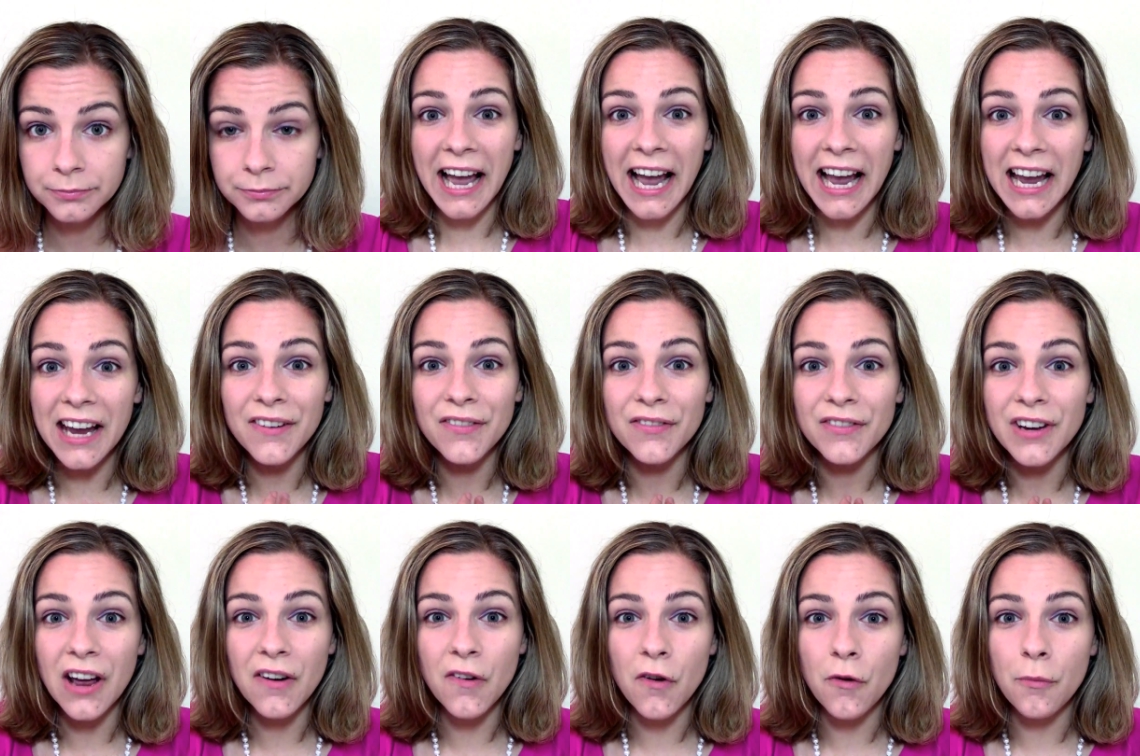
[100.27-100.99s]
I've
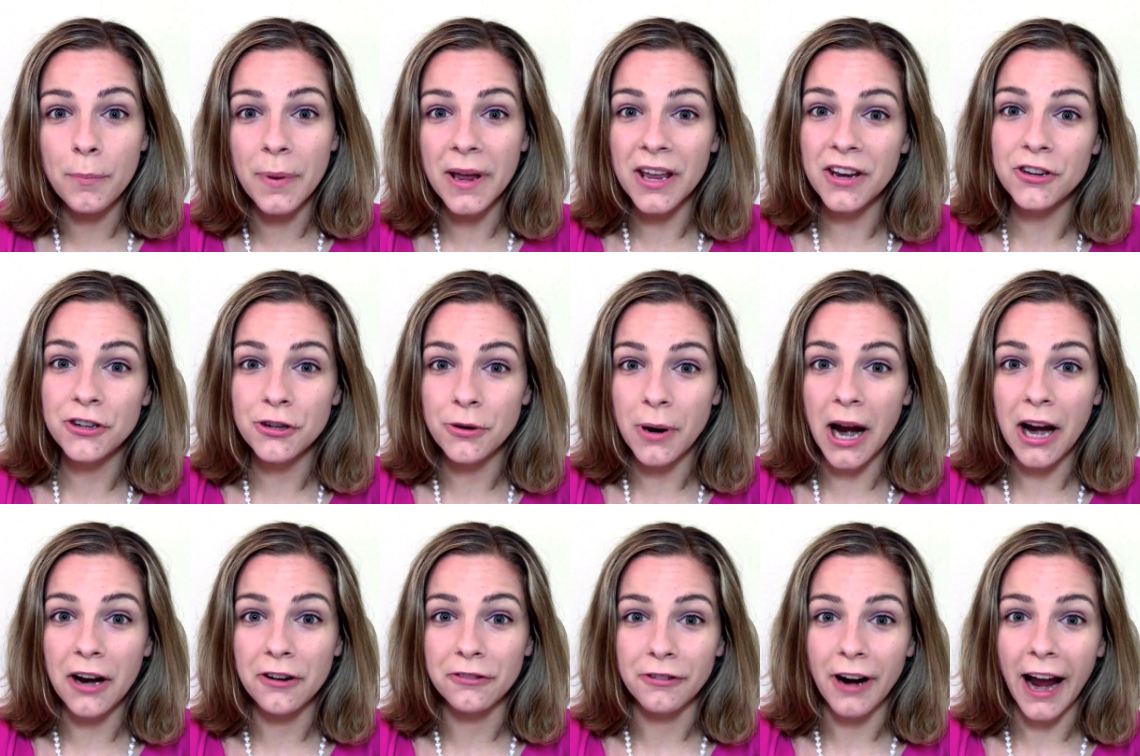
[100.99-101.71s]
never been to
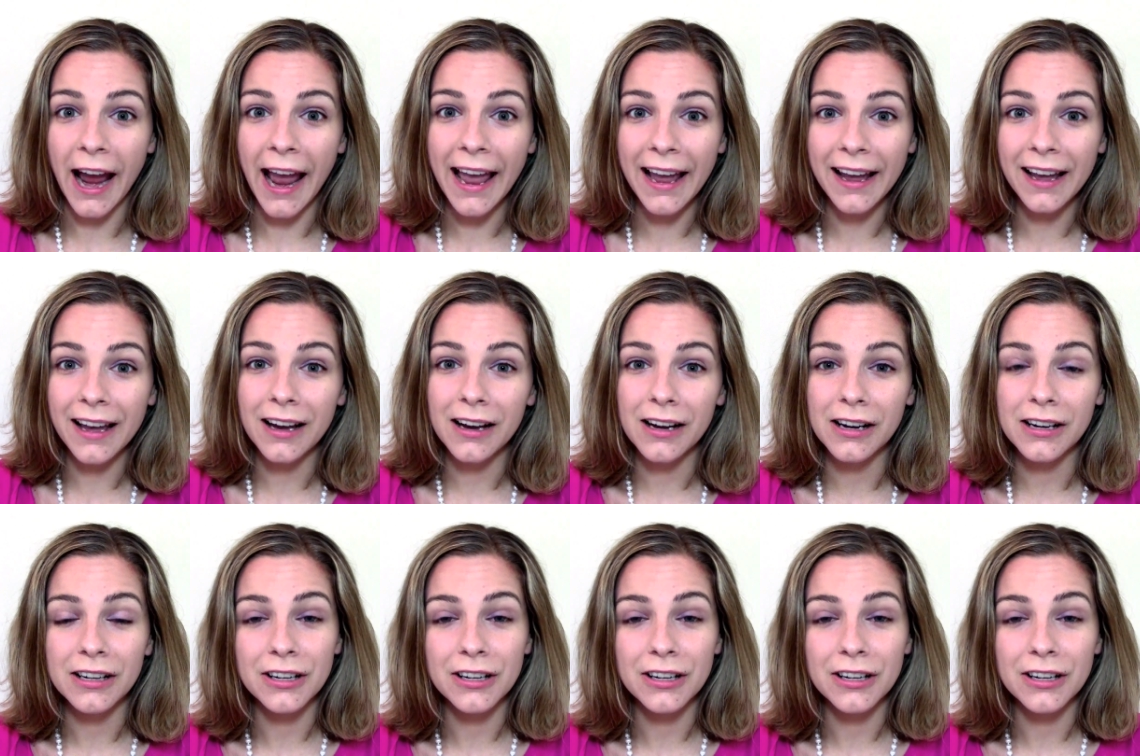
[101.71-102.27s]
Iraq.